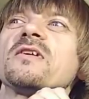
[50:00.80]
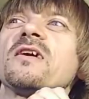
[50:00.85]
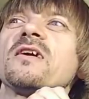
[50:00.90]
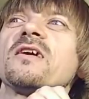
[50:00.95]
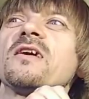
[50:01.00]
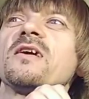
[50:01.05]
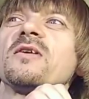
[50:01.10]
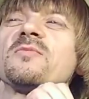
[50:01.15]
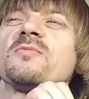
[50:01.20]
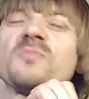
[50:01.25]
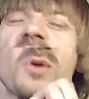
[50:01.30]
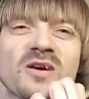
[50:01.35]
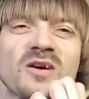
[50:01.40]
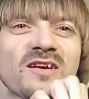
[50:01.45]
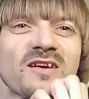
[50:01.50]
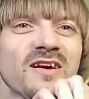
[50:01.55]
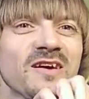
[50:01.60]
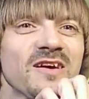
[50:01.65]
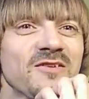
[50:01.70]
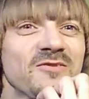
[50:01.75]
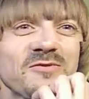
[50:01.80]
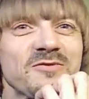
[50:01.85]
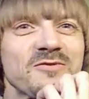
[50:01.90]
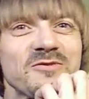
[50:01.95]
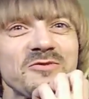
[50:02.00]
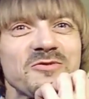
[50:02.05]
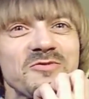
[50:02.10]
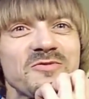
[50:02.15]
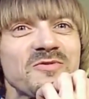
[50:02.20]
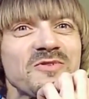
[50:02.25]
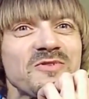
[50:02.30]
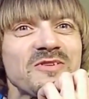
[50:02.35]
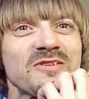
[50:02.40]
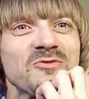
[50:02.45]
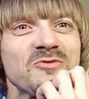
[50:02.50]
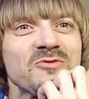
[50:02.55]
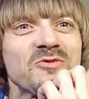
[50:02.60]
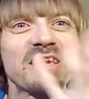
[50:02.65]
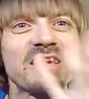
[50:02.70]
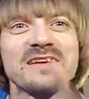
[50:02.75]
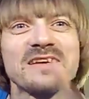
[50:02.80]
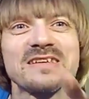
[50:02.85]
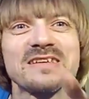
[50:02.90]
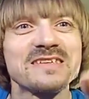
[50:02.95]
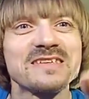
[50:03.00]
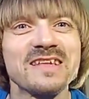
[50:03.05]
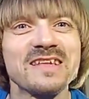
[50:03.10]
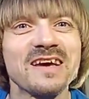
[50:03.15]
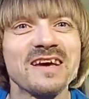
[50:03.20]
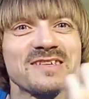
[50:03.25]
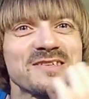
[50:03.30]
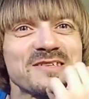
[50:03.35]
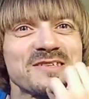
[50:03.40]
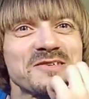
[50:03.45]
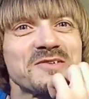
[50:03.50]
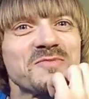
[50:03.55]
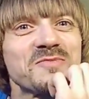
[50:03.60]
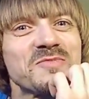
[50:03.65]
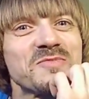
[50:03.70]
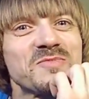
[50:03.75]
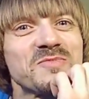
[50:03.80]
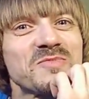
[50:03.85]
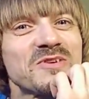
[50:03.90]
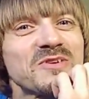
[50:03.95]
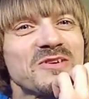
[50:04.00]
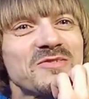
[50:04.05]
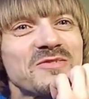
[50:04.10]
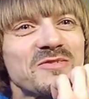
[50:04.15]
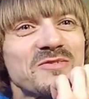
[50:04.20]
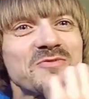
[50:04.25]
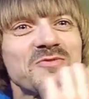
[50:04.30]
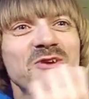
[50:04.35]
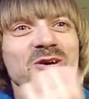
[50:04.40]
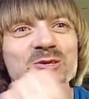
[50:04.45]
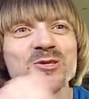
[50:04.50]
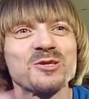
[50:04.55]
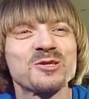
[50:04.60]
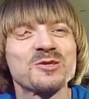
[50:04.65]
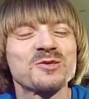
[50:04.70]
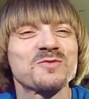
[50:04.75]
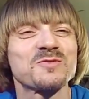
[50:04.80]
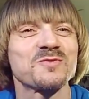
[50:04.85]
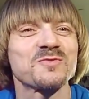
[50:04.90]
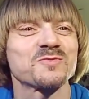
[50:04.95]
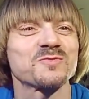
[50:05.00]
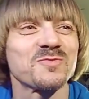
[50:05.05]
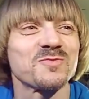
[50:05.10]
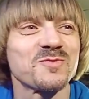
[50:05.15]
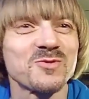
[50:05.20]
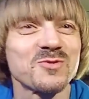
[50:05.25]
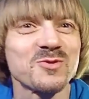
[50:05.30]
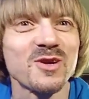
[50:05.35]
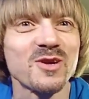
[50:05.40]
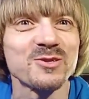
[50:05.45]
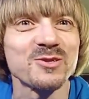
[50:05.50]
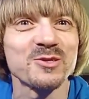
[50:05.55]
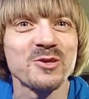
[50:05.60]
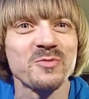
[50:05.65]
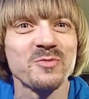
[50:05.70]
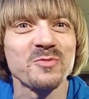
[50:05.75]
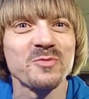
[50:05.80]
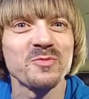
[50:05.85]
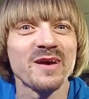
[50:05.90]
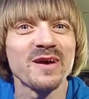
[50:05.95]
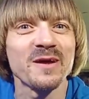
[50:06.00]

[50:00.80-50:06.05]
But I don't know. You can't see that, so I don't know why she's trying to show me that.